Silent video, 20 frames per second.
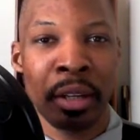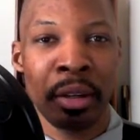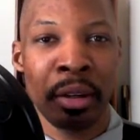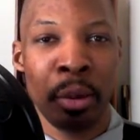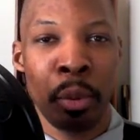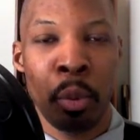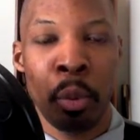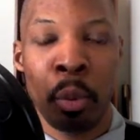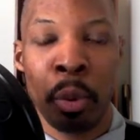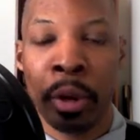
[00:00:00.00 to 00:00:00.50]

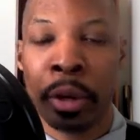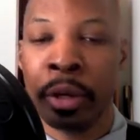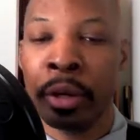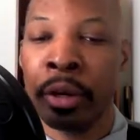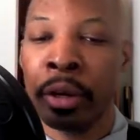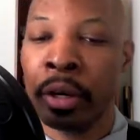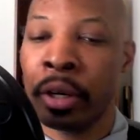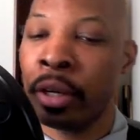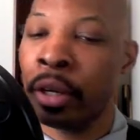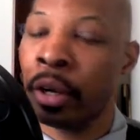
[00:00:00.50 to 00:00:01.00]
where are you going
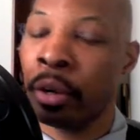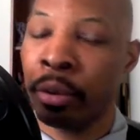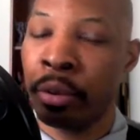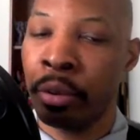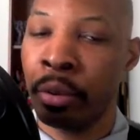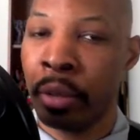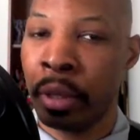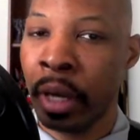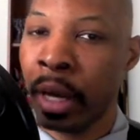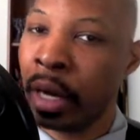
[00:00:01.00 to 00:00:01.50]
to go to
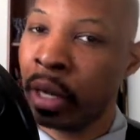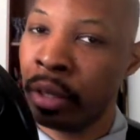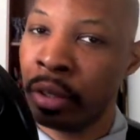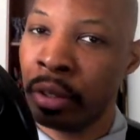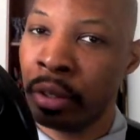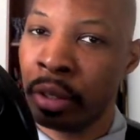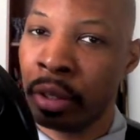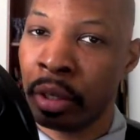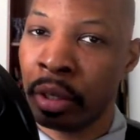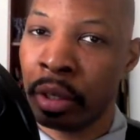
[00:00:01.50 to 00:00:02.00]

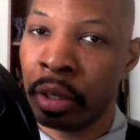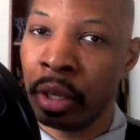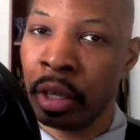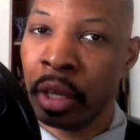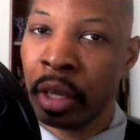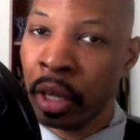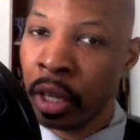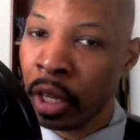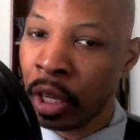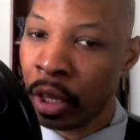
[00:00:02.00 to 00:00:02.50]
next?
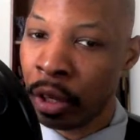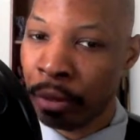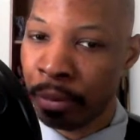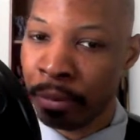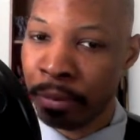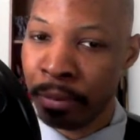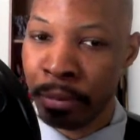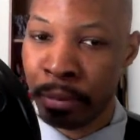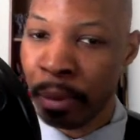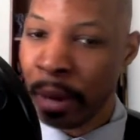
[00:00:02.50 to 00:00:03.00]

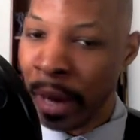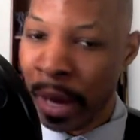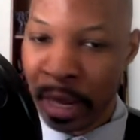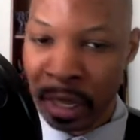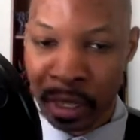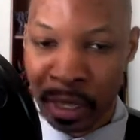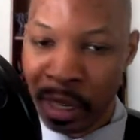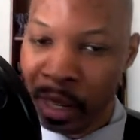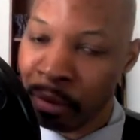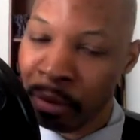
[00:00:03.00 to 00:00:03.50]
If at
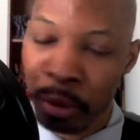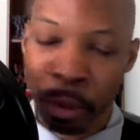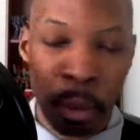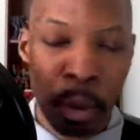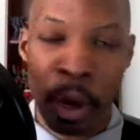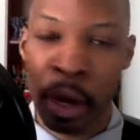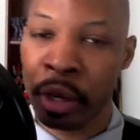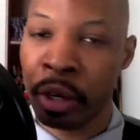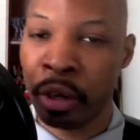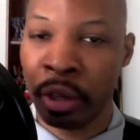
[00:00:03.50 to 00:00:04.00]
level
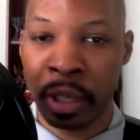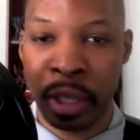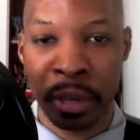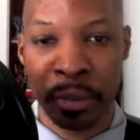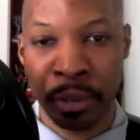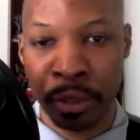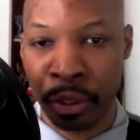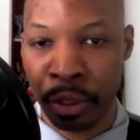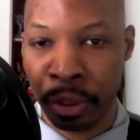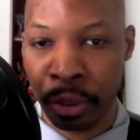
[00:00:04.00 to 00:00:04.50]
1 or level
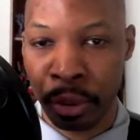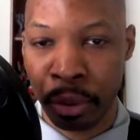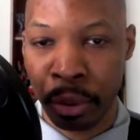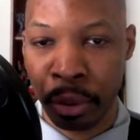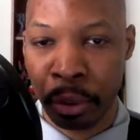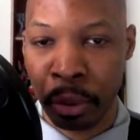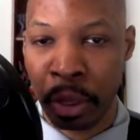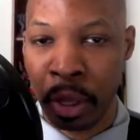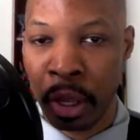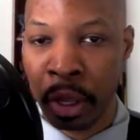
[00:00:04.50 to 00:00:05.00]
2
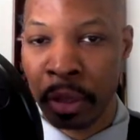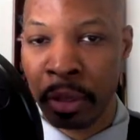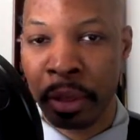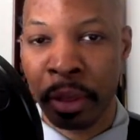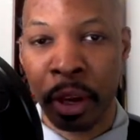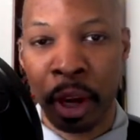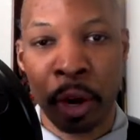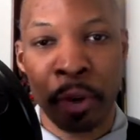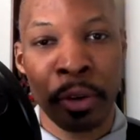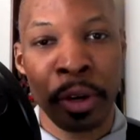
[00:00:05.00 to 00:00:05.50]
they
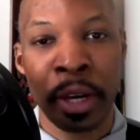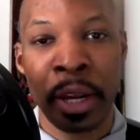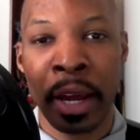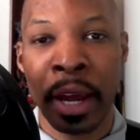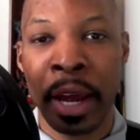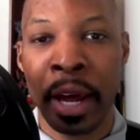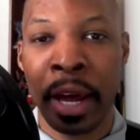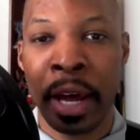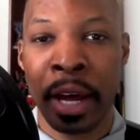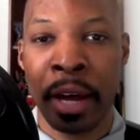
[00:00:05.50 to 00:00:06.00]
already
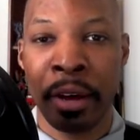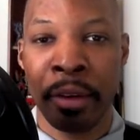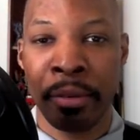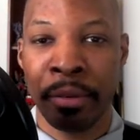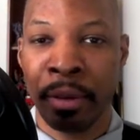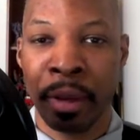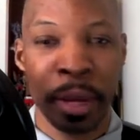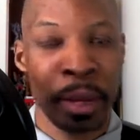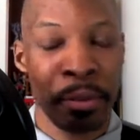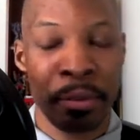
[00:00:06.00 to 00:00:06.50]
have
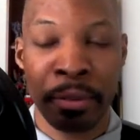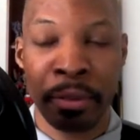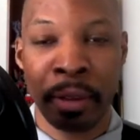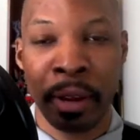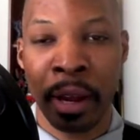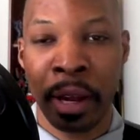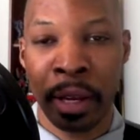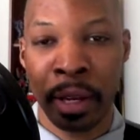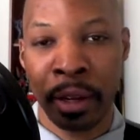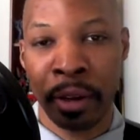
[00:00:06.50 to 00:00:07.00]
a
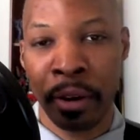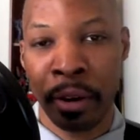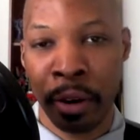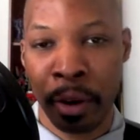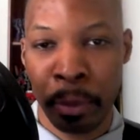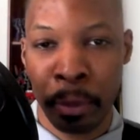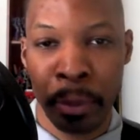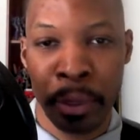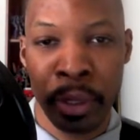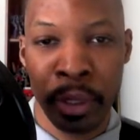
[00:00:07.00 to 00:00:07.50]
flying
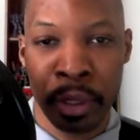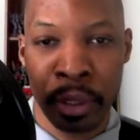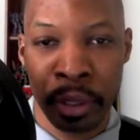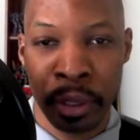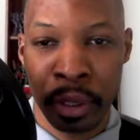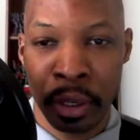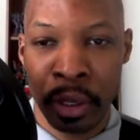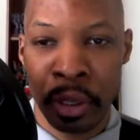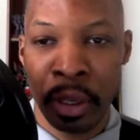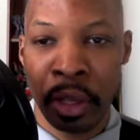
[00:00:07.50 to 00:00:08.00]
carpet,
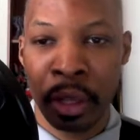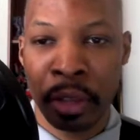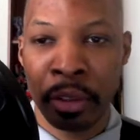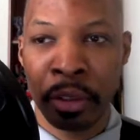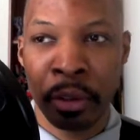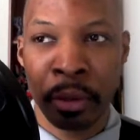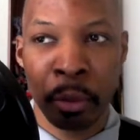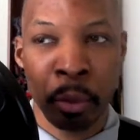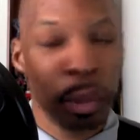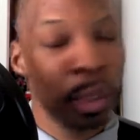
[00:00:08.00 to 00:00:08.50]

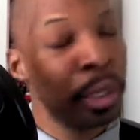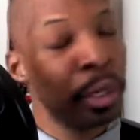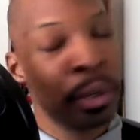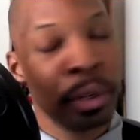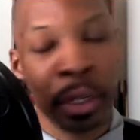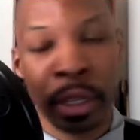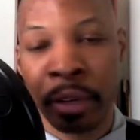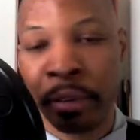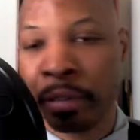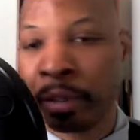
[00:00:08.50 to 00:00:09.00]
then where are you going to
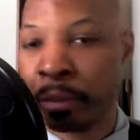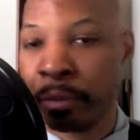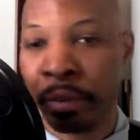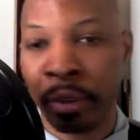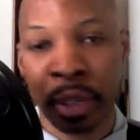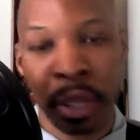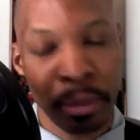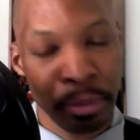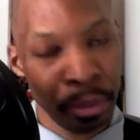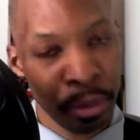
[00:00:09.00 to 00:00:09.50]
give them for
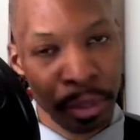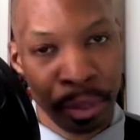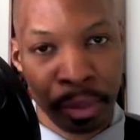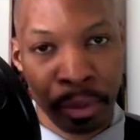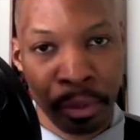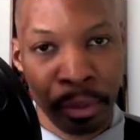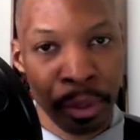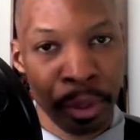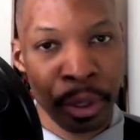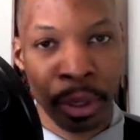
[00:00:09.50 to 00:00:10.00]
level
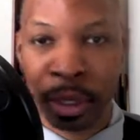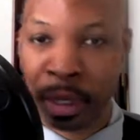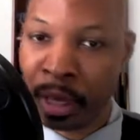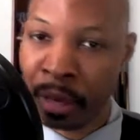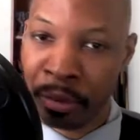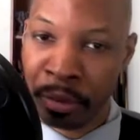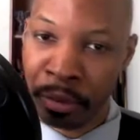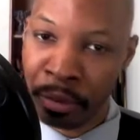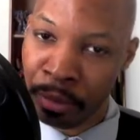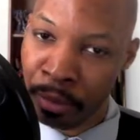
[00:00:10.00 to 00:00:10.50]
3 and
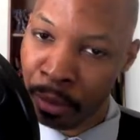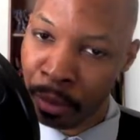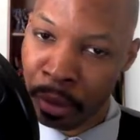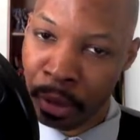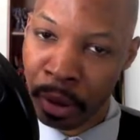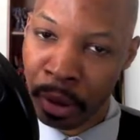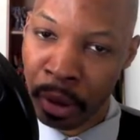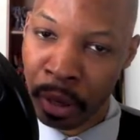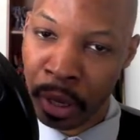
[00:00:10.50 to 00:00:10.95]
level 4?